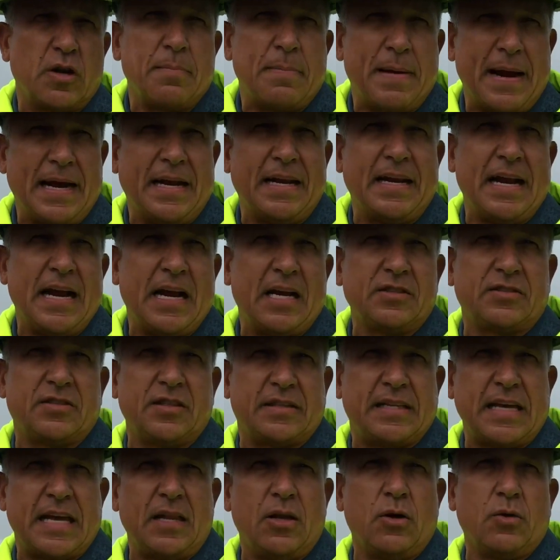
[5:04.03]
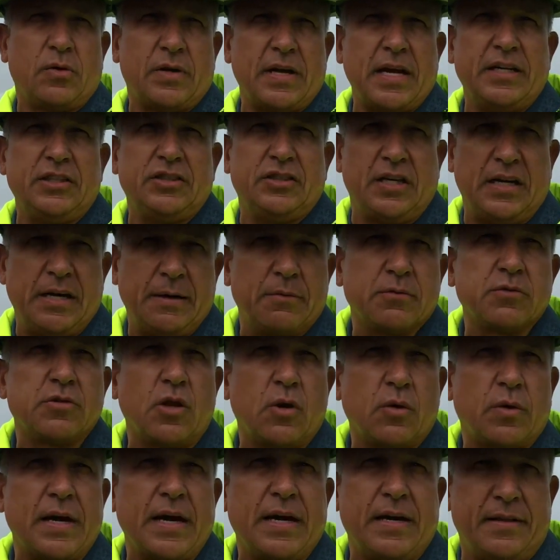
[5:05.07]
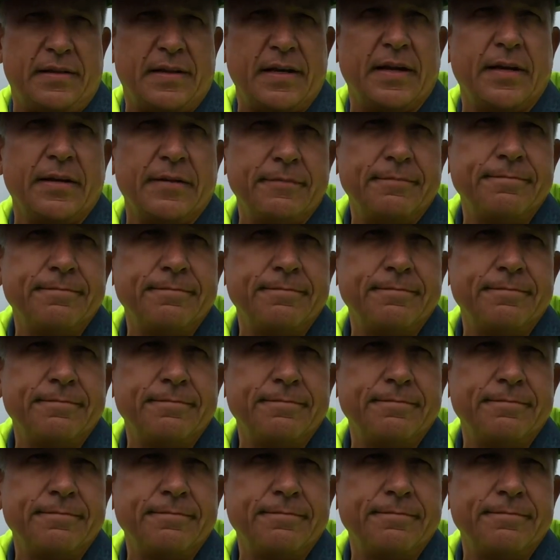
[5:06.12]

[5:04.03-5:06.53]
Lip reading: abandoned house at that location, and it was located there.